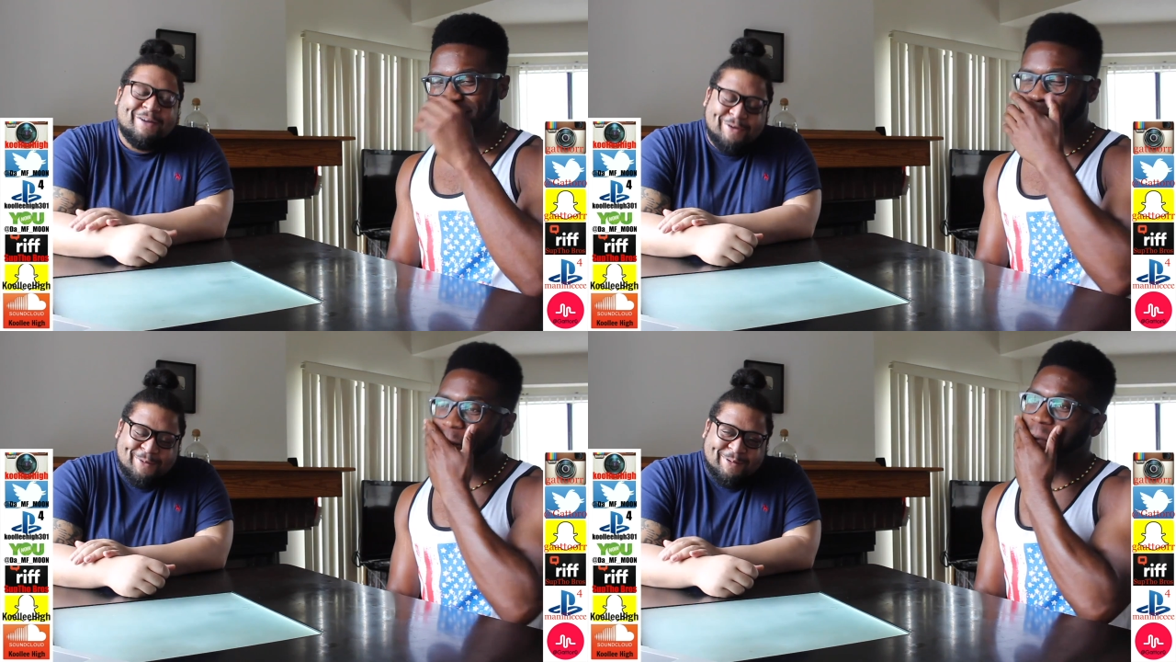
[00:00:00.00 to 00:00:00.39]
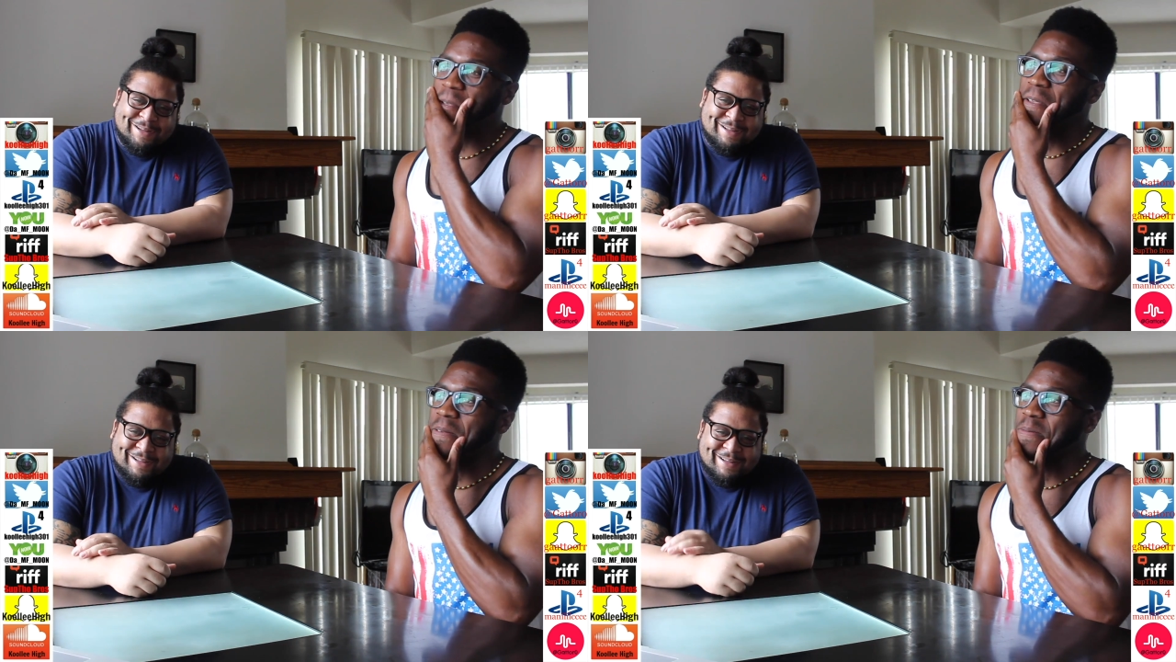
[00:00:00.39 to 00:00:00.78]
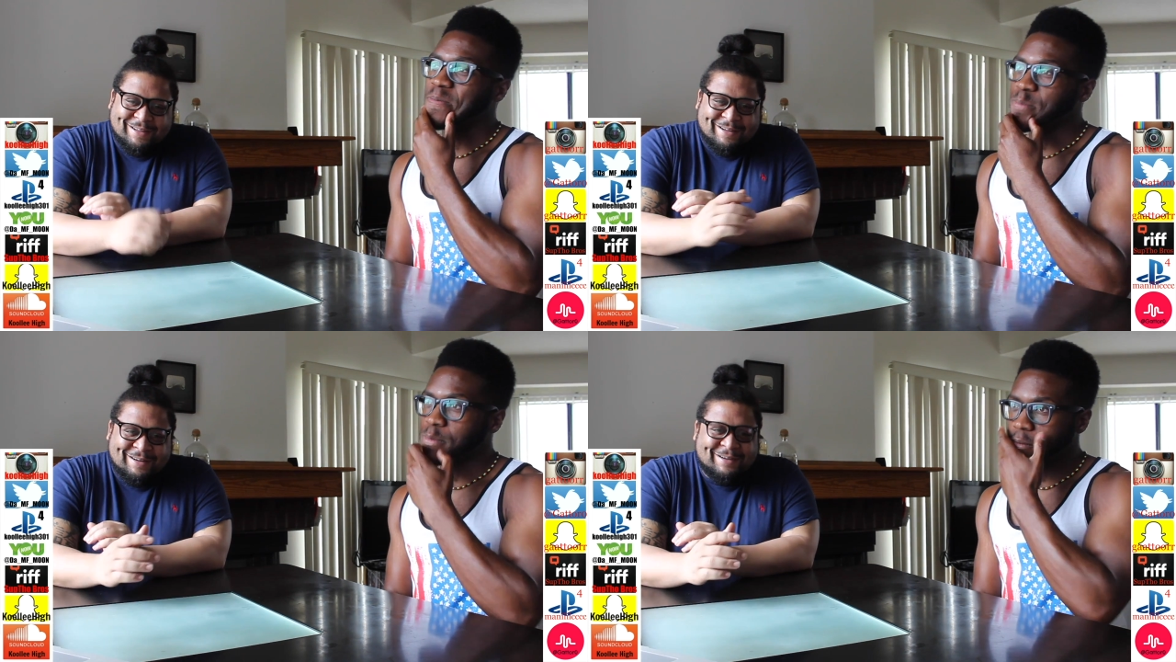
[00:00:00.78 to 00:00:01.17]
Speaker 1: Oh my
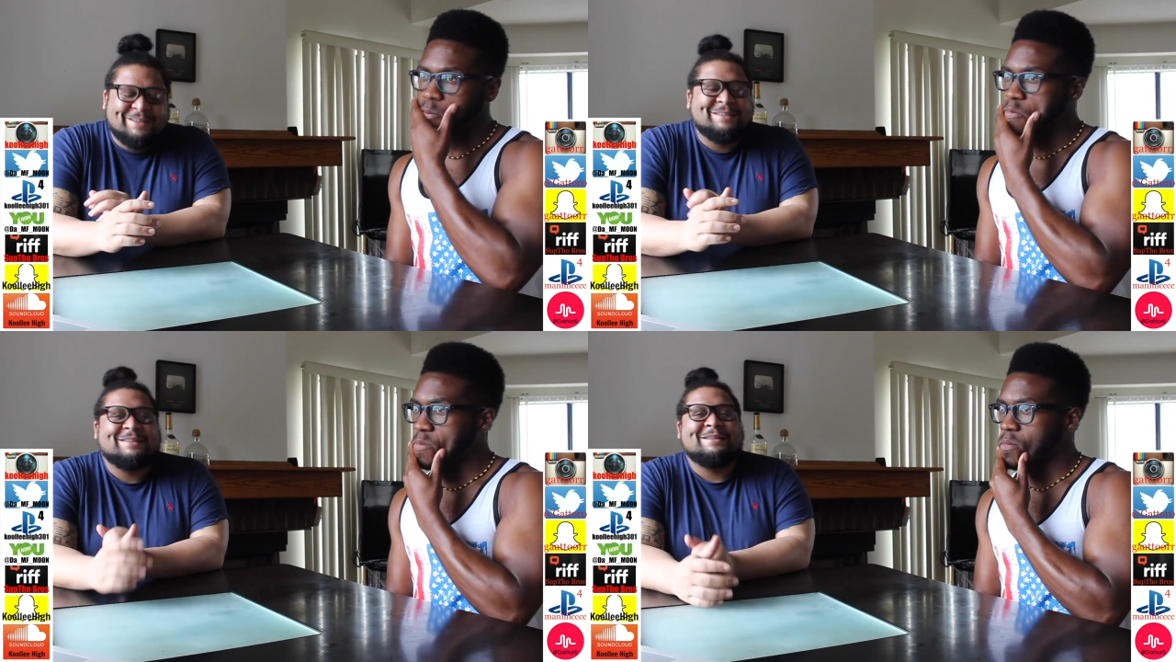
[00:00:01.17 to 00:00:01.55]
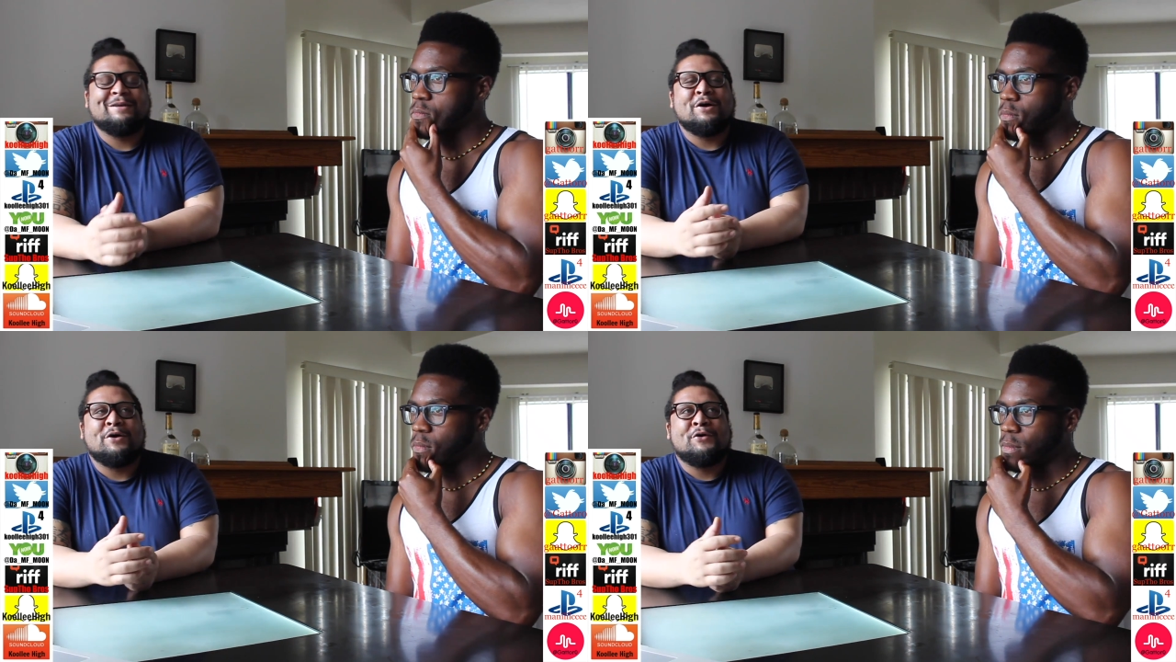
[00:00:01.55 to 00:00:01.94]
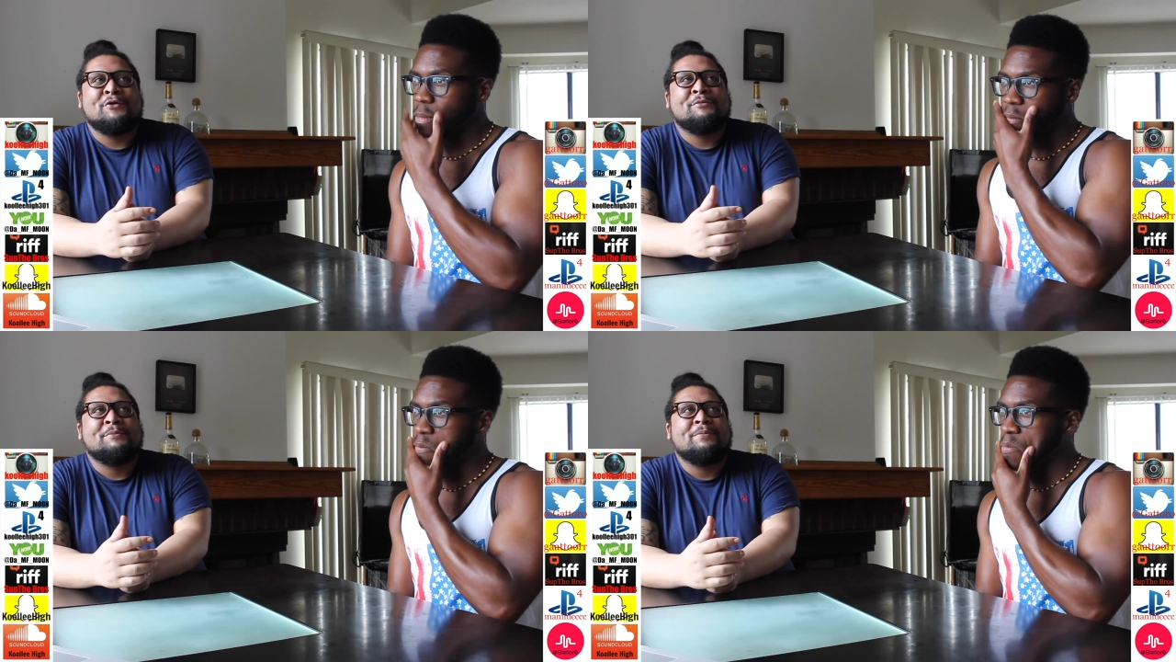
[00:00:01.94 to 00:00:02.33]
god. All right.
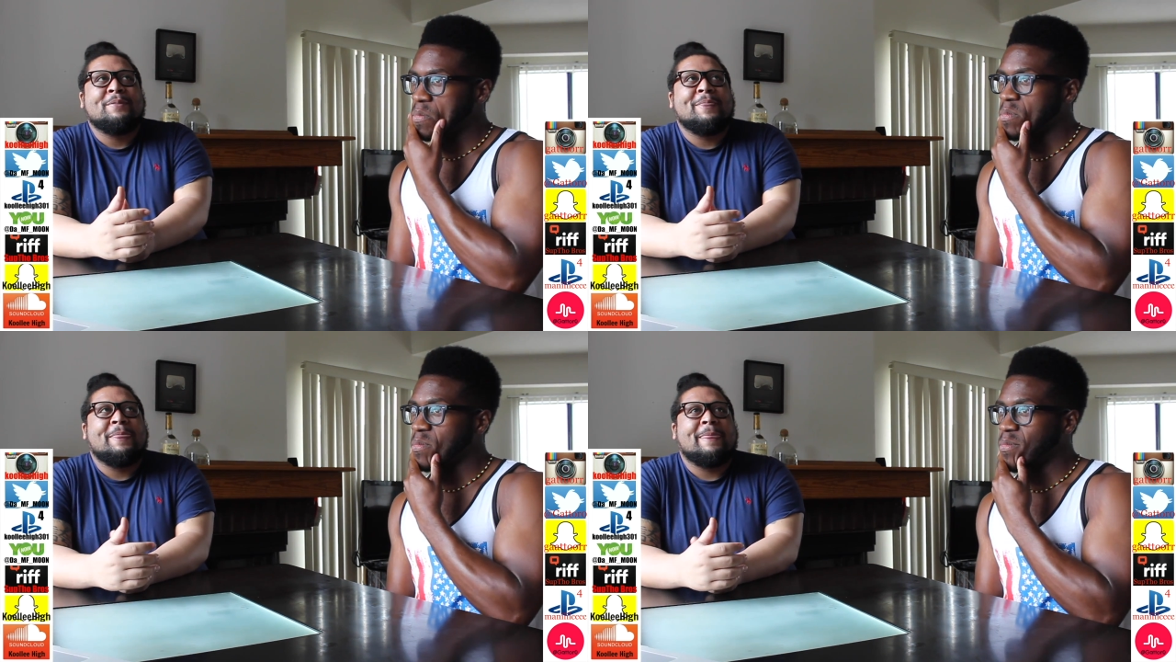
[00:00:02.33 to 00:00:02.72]
Um,